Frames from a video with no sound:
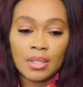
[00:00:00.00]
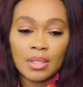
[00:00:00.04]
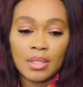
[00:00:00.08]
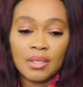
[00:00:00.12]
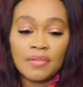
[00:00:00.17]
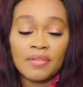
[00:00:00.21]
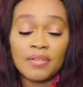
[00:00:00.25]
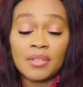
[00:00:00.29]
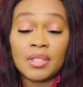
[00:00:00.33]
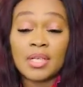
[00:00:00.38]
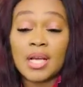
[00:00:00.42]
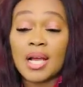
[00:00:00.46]

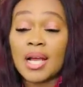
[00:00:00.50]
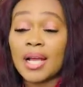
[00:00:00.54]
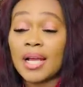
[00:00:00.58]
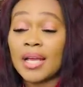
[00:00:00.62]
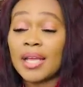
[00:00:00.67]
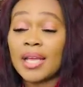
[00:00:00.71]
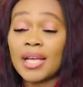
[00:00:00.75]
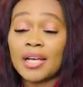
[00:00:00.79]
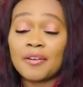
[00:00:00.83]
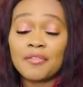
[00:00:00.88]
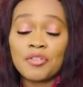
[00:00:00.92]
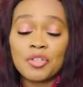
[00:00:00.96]
Even
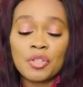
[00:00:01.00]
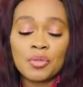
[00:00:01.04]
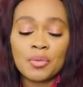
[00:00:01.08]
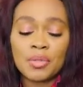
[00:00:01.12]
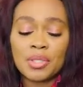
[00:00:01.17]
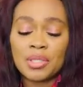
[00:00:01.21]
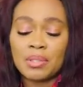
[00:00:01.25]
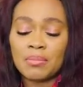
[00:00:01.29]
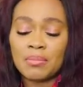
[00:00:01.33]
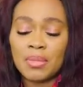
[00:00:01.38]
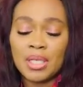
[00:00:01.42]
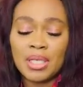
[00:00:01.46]
I have to
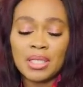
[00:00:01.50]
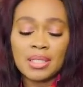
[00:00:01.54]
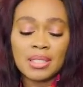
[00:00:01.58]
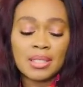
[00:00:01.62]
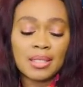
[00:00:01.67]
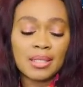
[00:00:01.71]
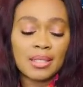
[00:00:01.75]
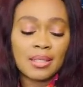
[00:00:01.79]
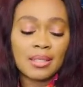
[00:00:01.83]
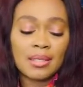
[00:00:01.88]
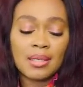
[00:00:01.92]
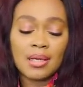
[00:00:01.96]
admit
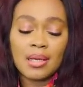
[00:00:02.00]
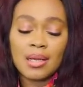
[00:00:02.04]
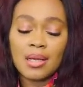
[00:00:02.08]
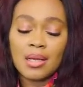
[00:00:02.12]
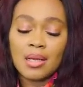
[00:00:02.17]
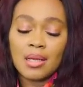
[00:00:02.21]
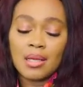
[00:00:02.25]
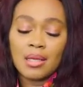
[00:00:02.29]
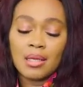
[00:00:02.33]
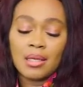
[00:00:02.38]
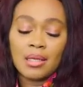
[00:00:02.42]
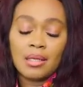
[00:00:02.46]
that
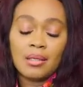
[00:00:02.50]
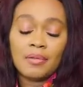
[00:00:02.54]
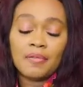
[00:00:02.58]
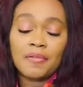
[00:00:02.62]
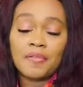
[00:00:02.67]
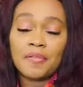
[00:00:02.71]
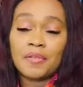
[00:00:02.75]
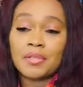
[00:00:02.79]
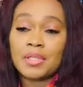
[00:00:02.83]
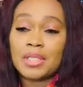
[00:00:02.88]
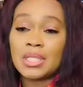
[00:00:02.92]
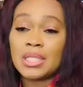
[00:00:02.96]

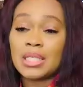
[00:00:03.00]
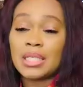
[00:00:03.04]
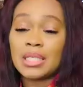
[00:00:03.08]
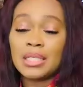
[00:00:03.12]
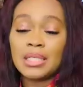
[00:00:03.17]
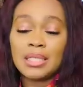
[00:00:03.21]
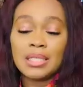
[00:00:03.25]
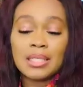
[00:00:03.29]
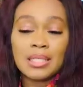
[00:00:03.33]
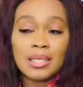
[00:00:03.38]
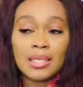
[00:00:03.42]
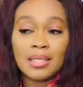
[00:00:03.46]

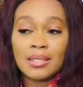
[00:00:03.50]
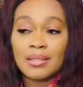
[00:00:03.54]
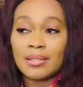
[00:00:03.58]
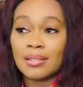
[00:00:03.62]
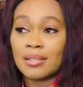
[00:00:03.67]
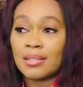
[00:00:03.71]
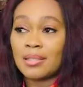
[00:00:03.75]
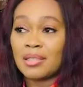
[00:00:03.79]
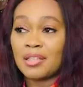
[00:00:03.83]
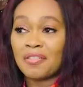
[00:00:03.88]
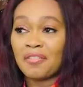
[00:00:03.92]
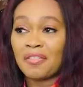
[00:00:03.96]
infertility is
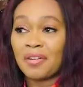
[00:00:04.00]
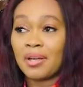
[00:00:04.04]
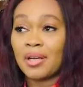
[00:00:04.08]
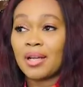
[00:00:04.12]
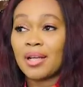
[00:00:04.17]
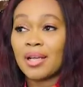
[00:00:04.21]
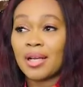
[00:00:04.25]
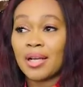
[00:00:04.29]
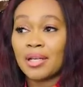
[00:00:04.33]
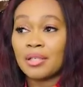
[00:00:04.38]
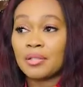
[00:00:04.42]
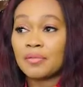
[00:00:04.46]
a
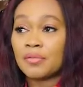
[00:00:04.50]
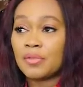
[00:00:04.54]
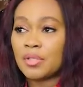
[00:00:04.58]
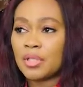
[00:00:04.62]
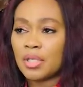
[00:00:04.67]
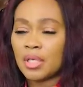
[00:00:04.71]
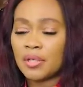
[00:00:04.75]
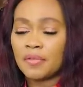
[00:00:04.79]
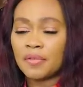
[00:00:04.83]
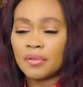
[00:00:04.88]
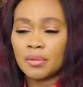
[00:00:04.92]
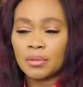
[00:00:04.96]
different kind of
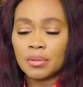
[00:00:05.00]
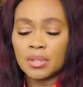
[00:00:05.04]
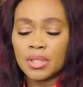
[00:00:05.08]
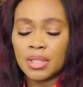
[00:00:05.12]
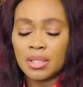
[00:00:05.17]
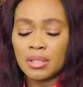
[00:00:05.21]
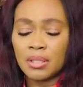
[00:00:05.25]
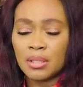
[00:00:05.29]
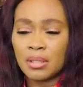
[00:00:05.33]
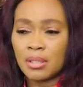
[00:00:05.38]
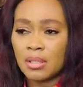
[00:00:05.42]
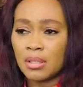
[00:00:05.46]
devil
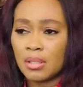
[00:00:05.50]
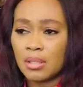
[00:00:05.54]
that